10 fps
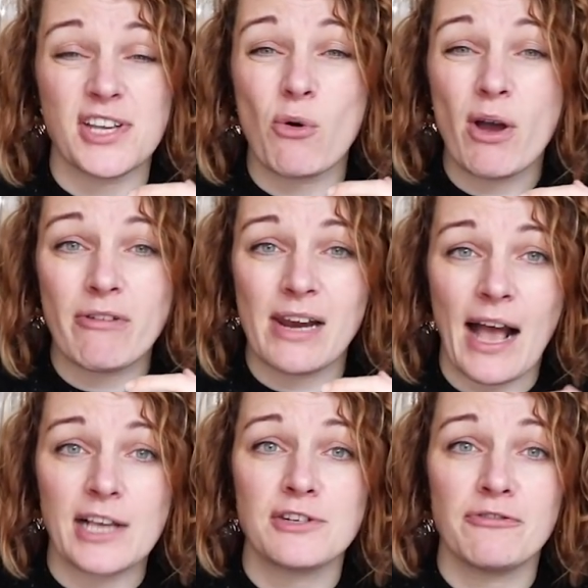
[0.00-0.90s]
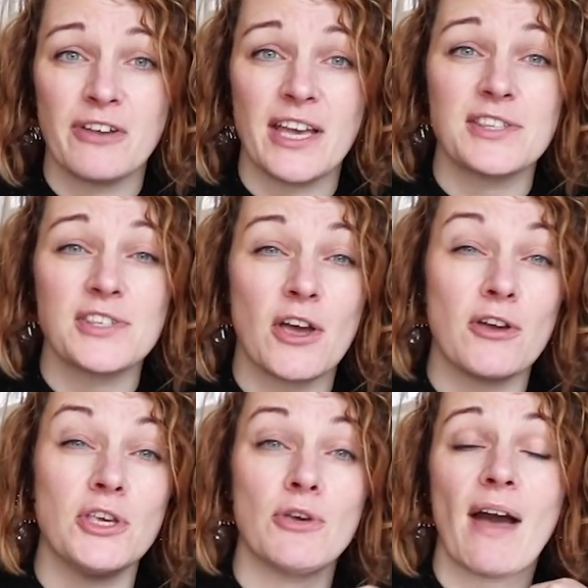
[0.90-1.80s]
they're quite relaxed fit, so
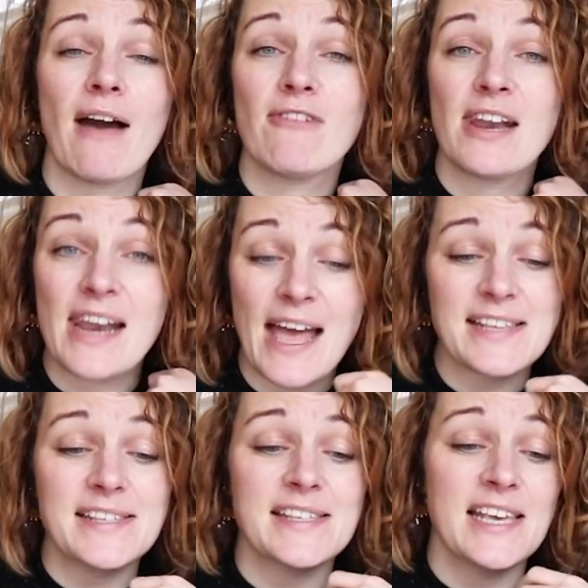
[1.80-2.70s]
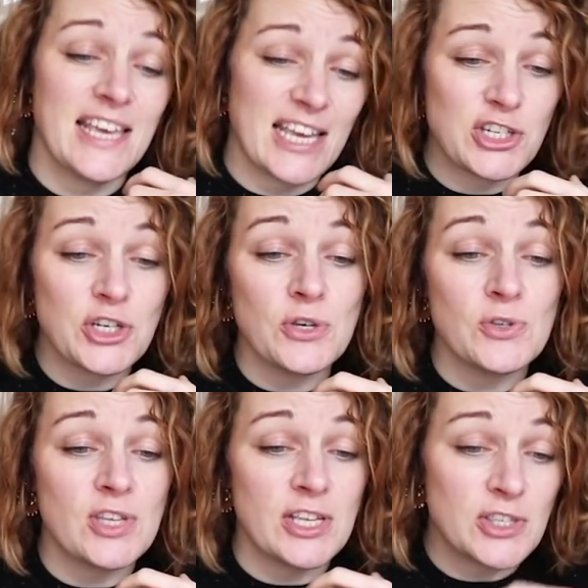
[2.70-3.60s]
you have less
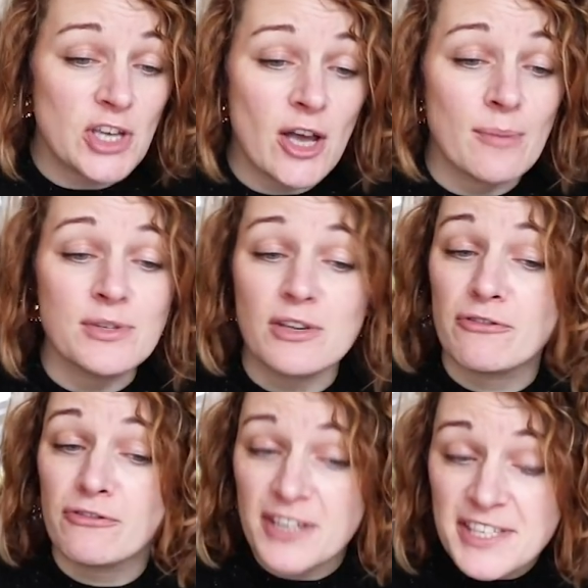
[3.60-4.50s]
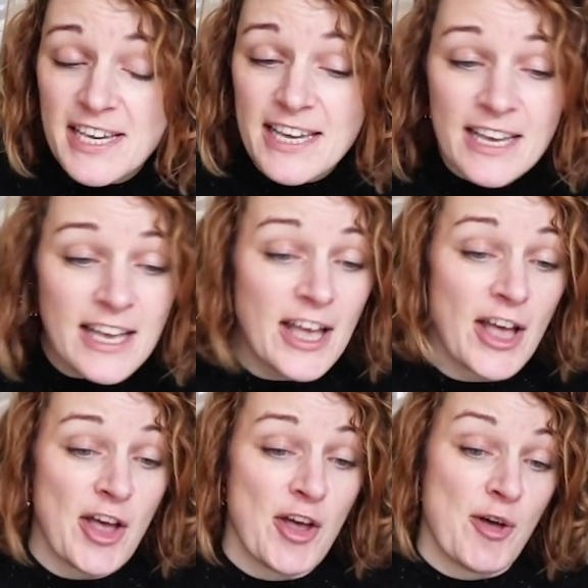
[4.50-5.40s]
issues in terms of fitting.
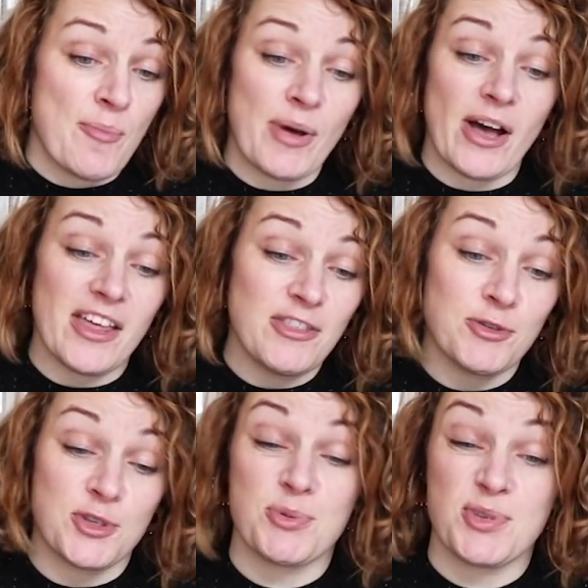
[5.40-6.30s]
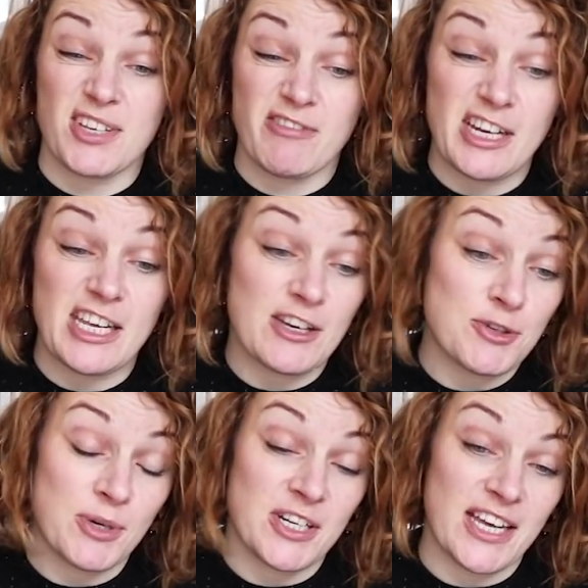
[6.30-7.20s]
But I thought this was a really
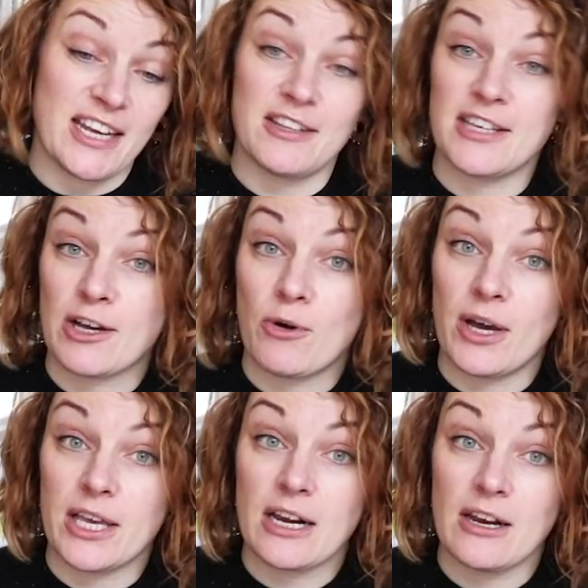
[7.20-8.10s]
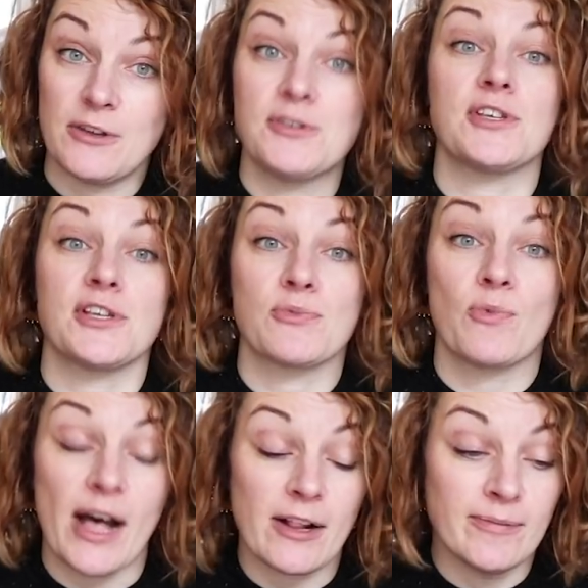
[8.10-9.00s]
good one, and I think quite close as
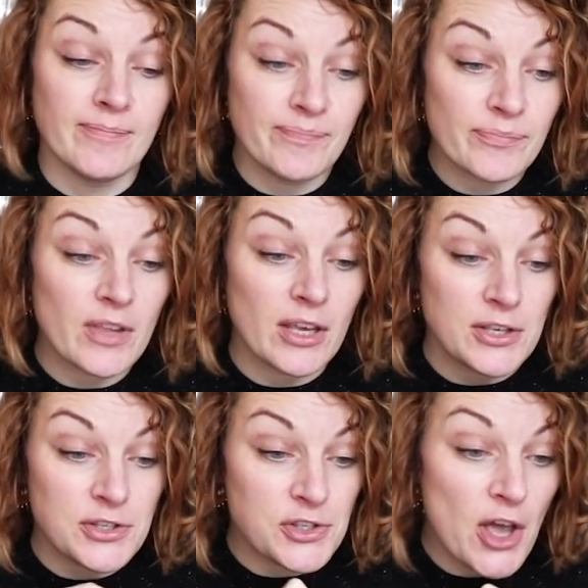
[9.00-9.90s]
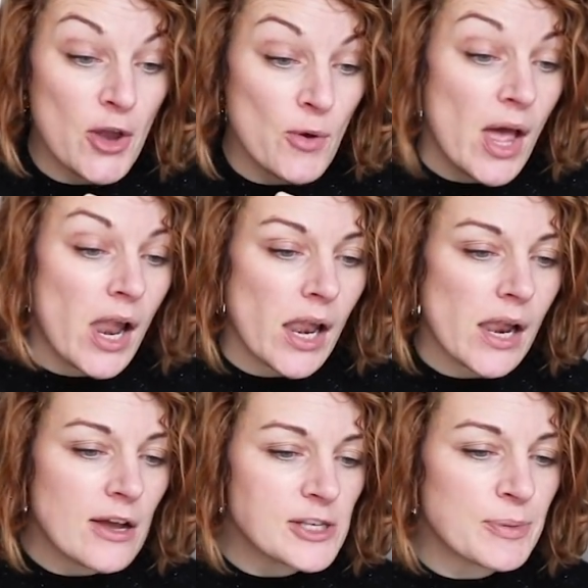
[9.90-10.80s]
well. So
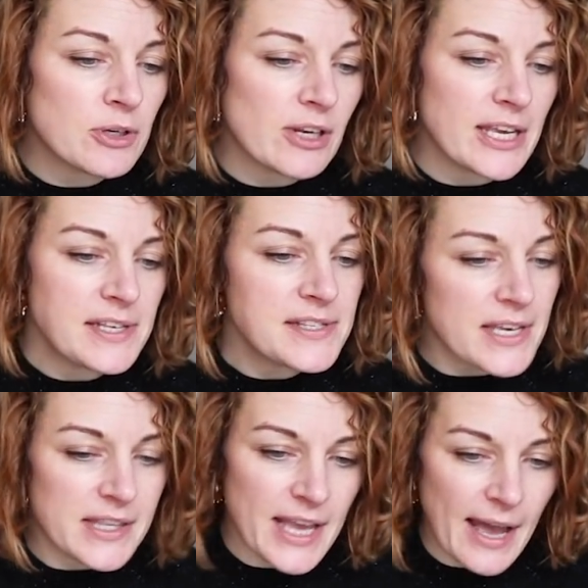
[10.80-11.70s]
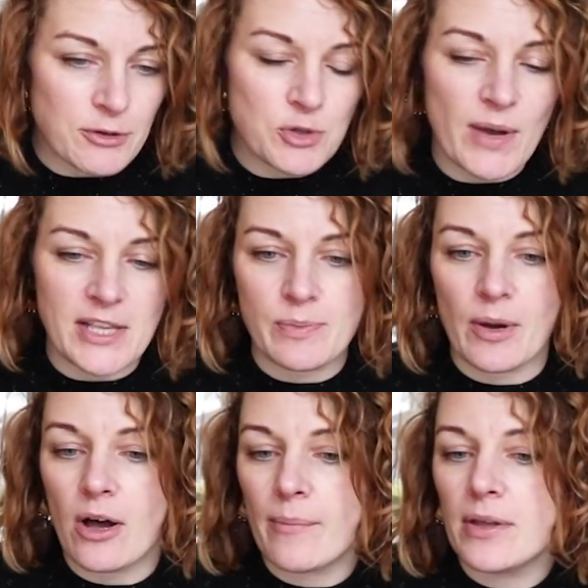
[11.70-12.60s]
last but not least in the outerwear
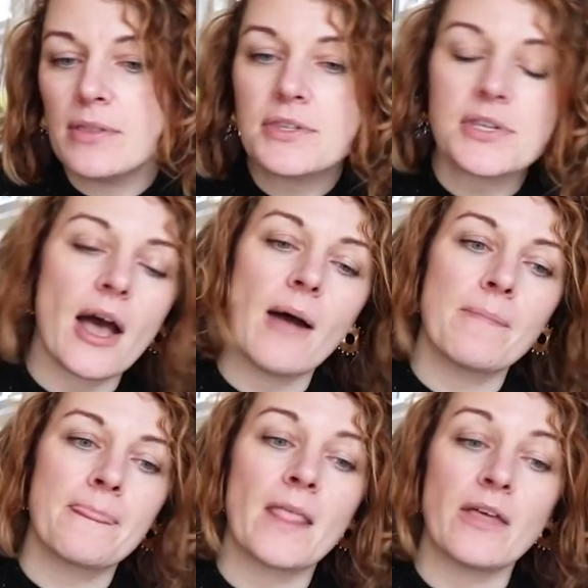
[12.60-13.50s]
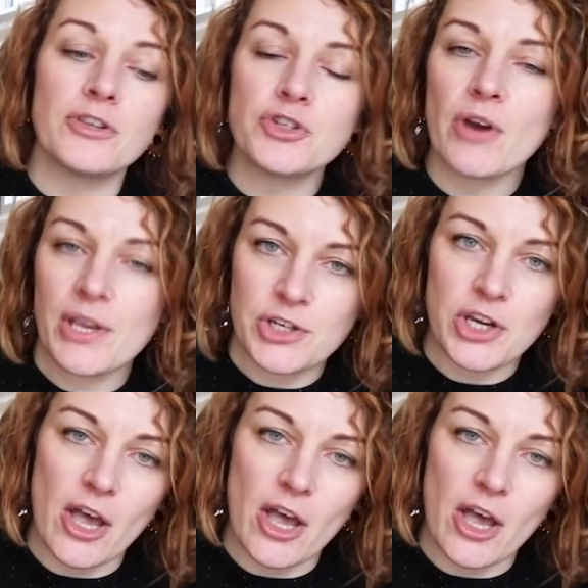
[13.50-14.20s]
department, the trench